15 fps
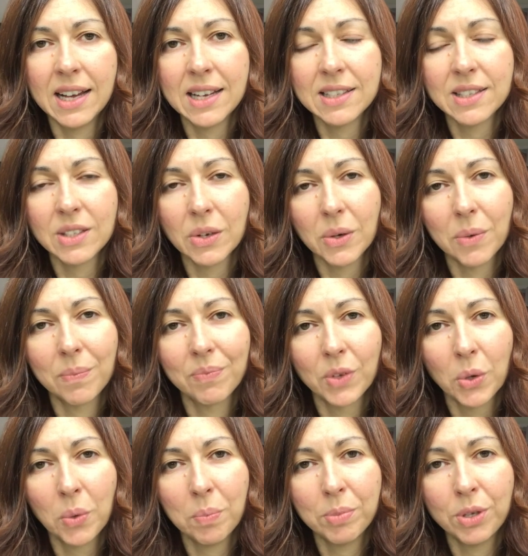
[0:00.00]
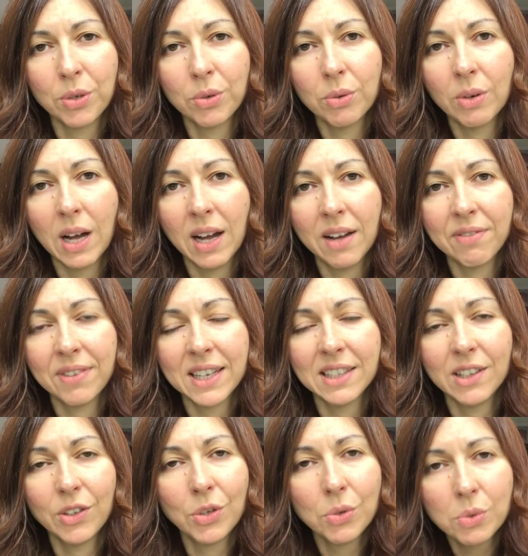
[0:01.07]
So hope you find
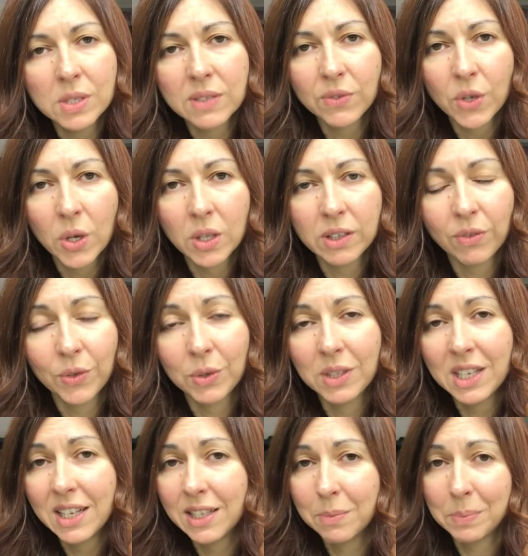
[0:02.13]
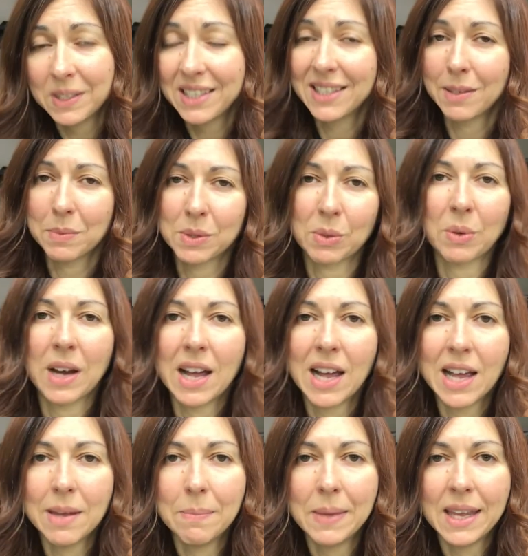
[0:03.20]
it useful. If you did, please subscribe,